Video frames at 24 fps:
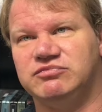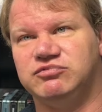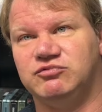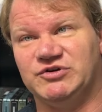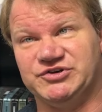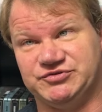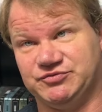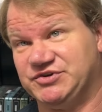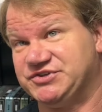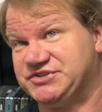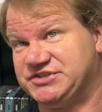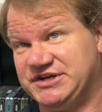
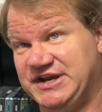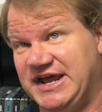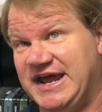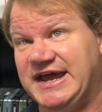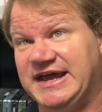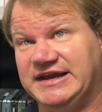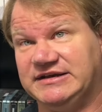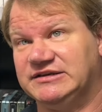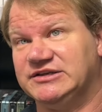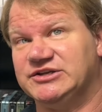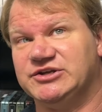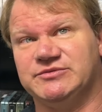which was an
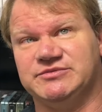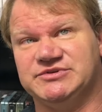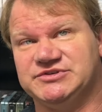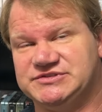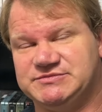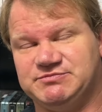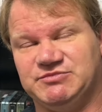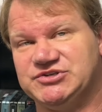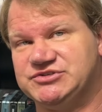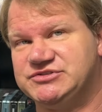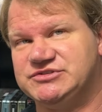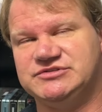ad lib,
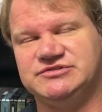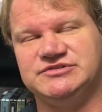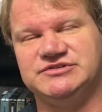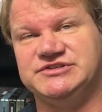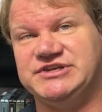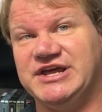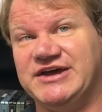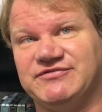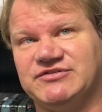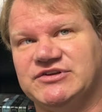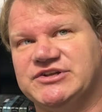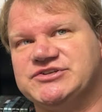but
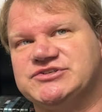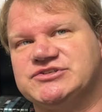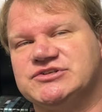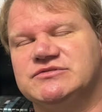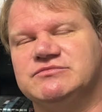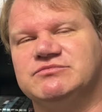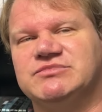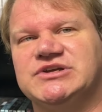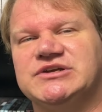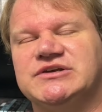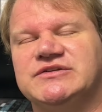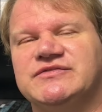definitely
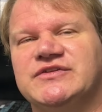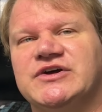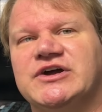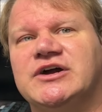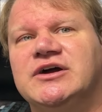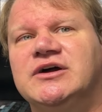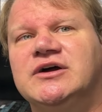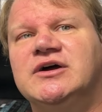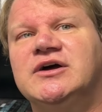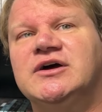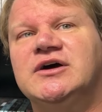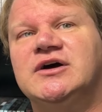shouldn't be in
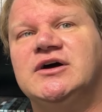there.